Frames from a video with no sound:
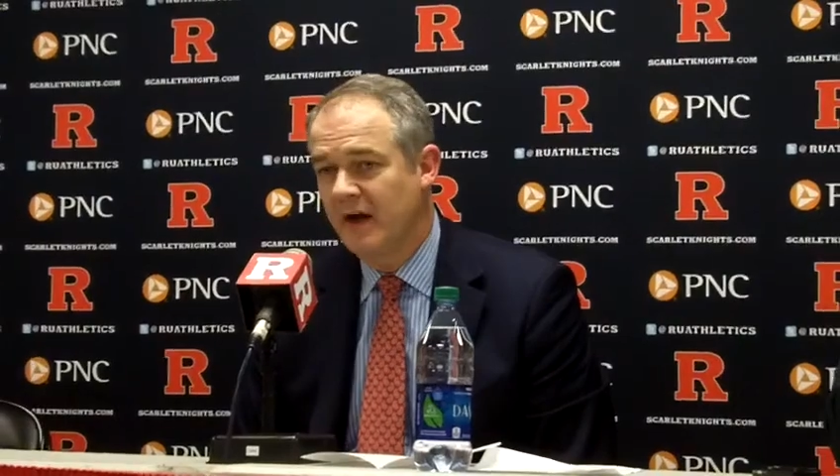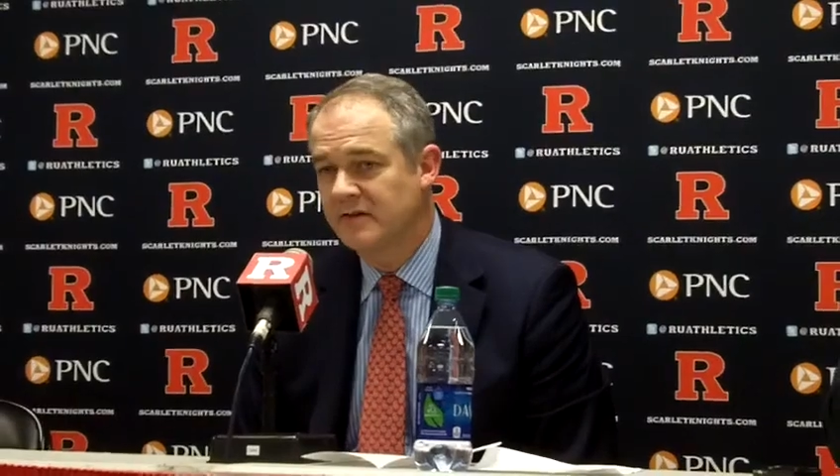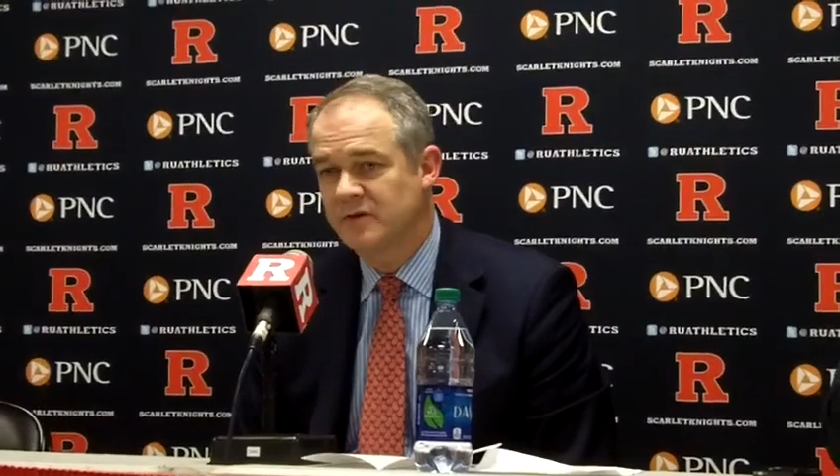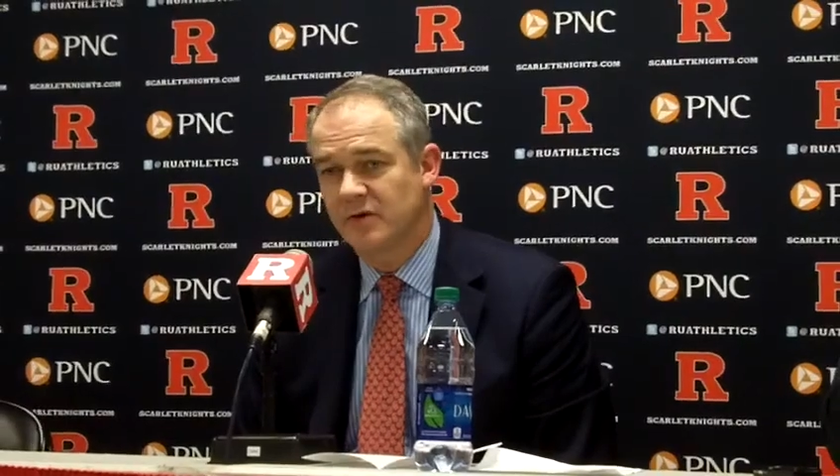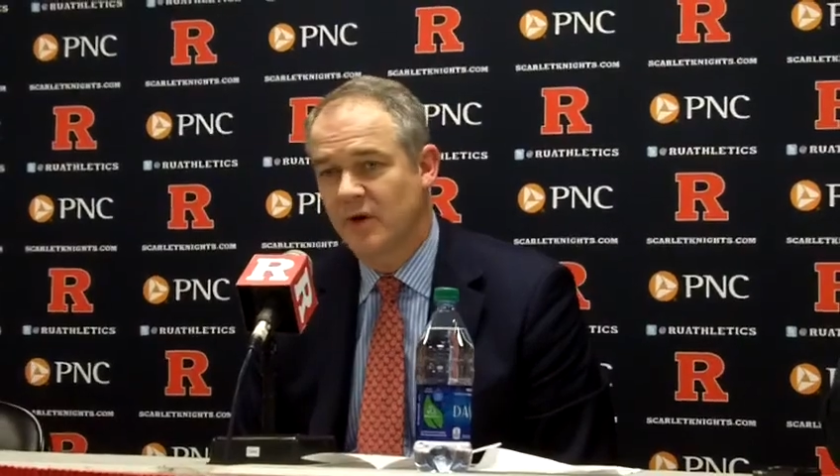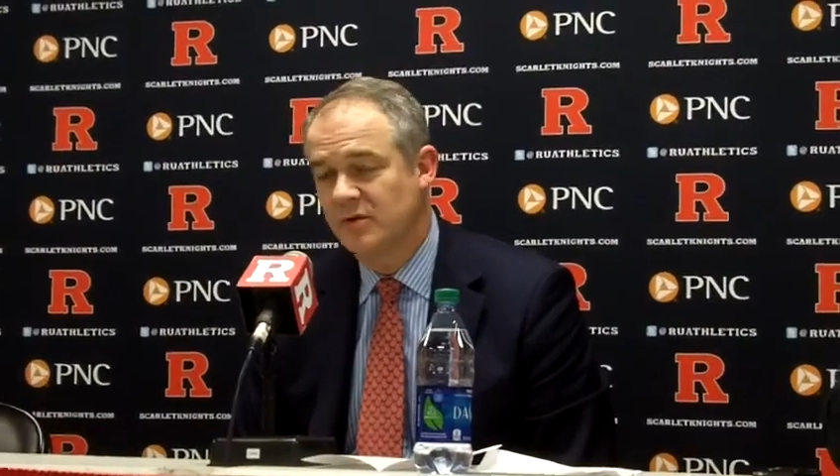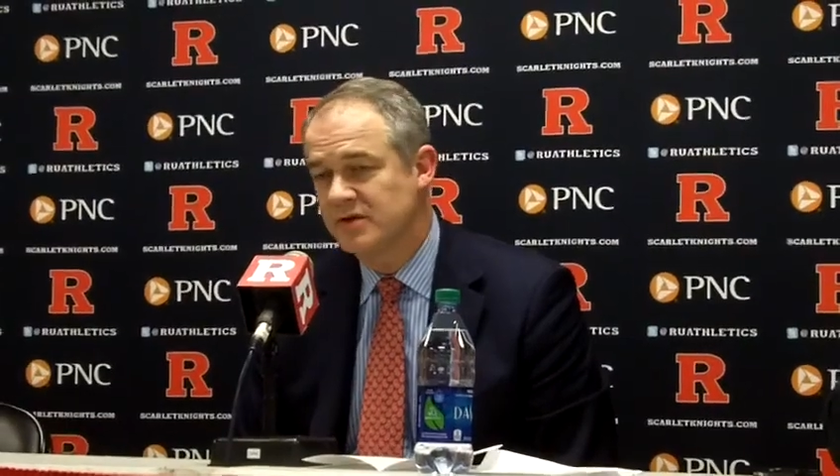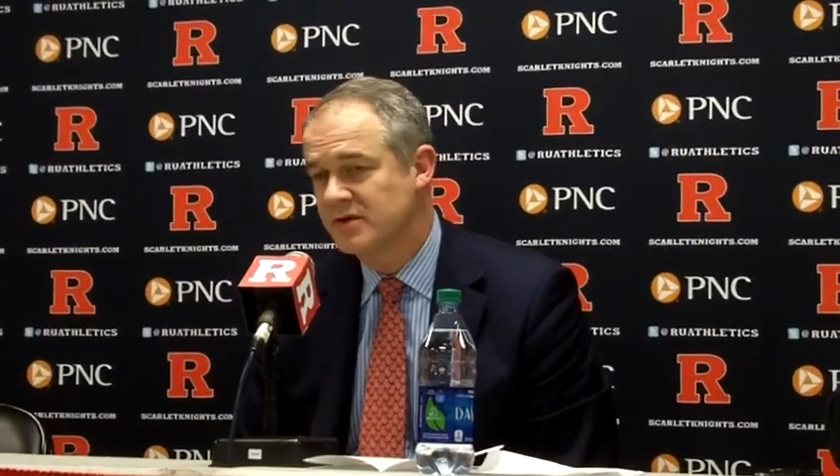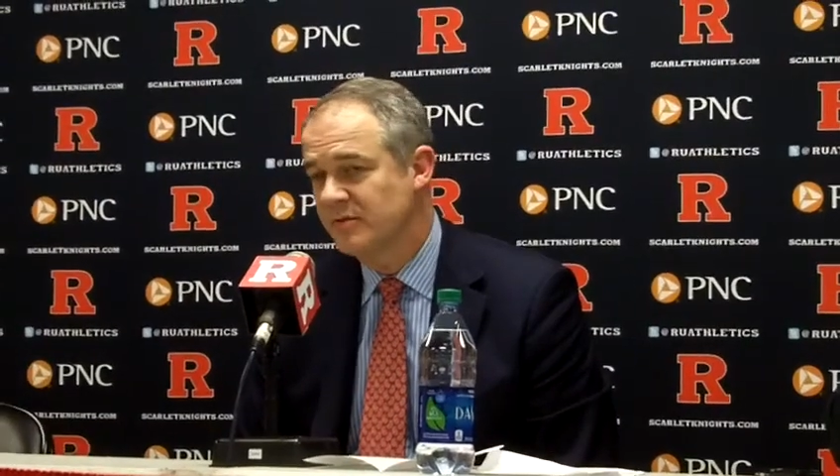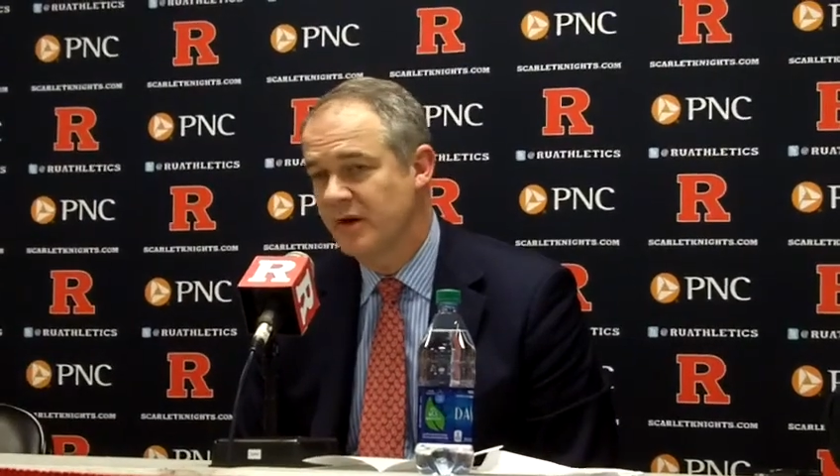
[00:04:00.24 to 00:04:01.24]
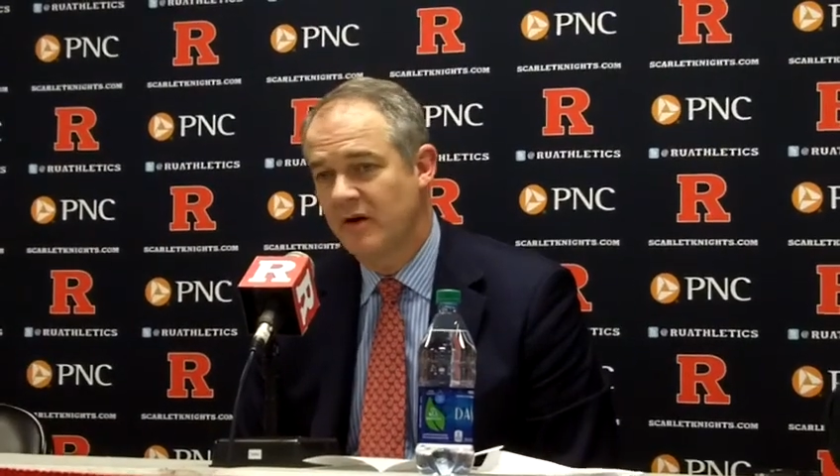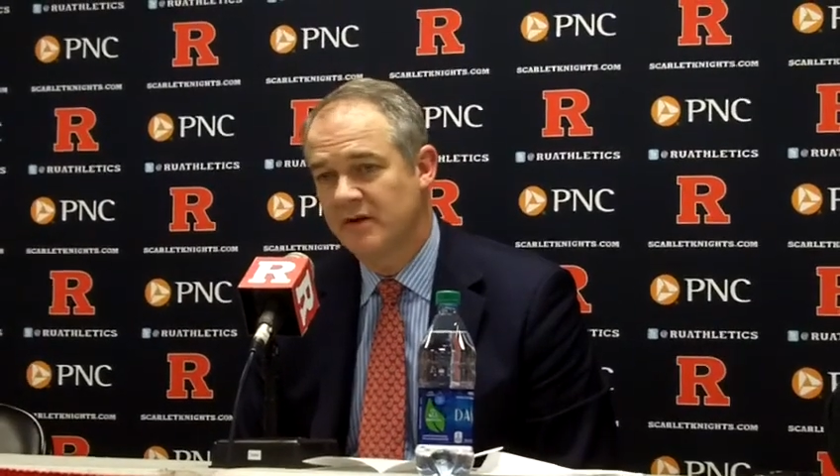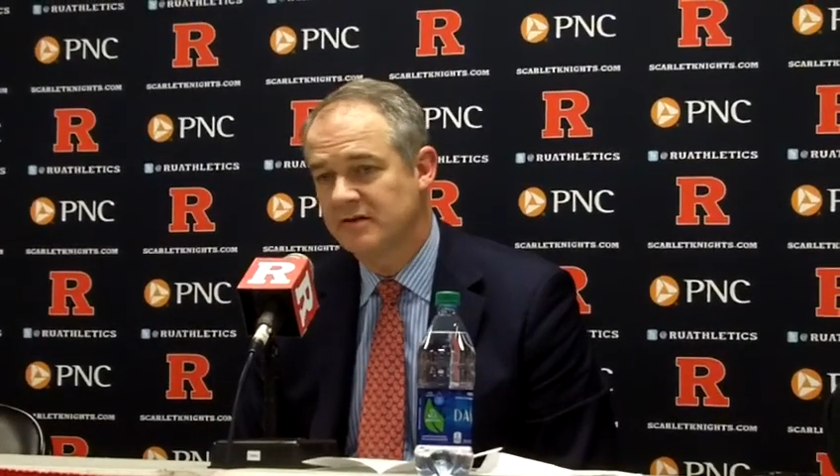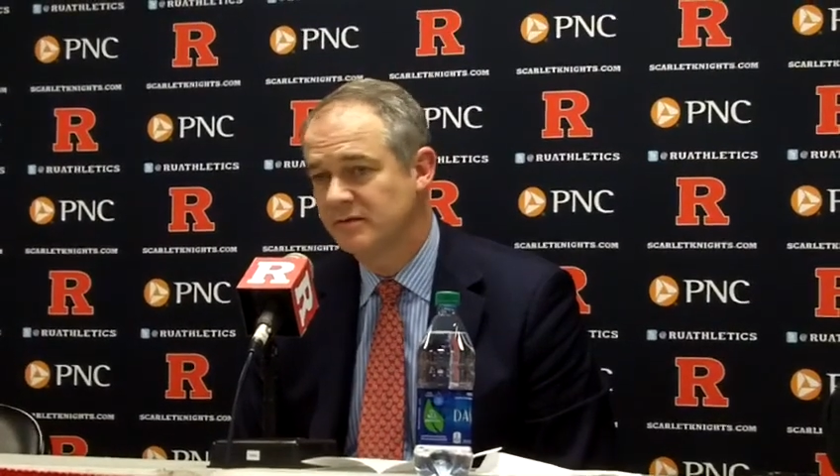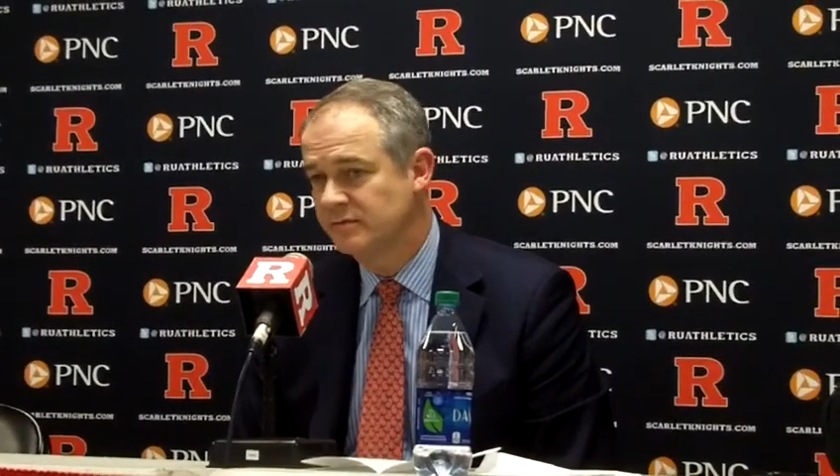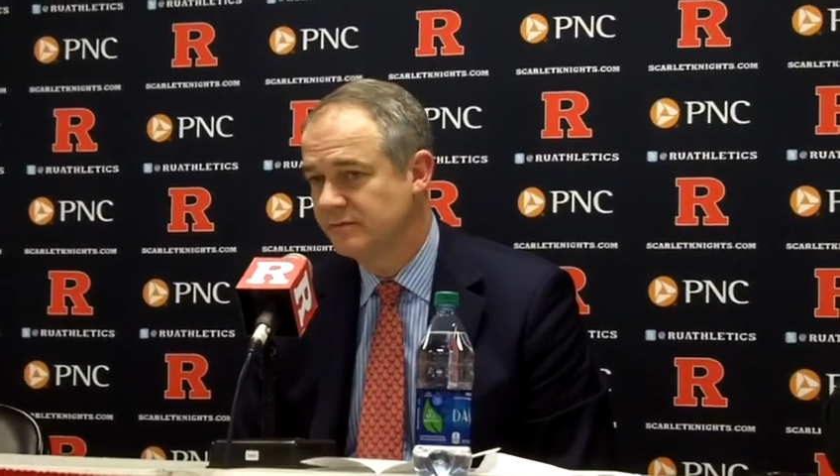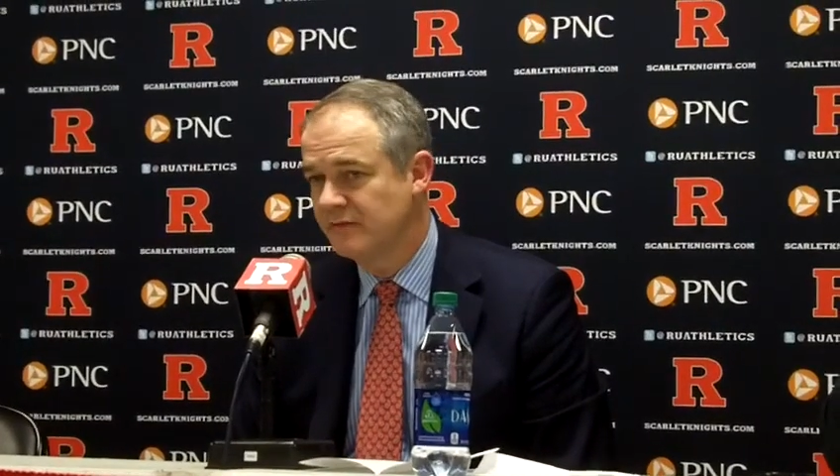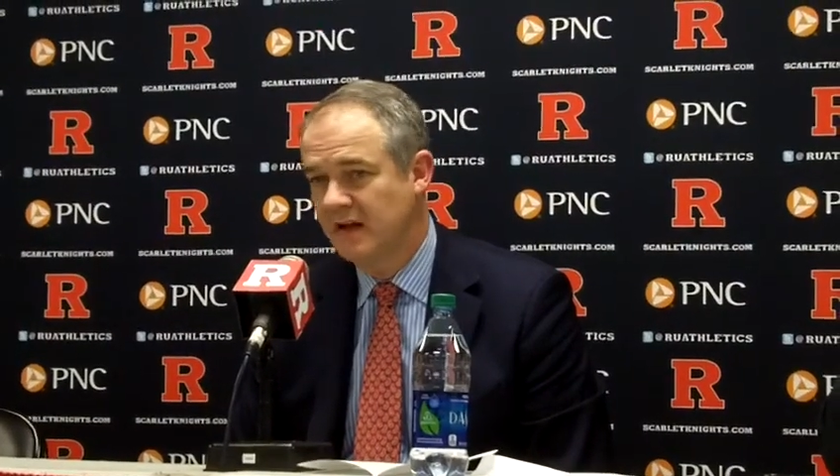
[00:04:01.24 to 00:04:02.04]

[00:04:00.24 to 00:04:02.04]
and the high school coaches have been awesome.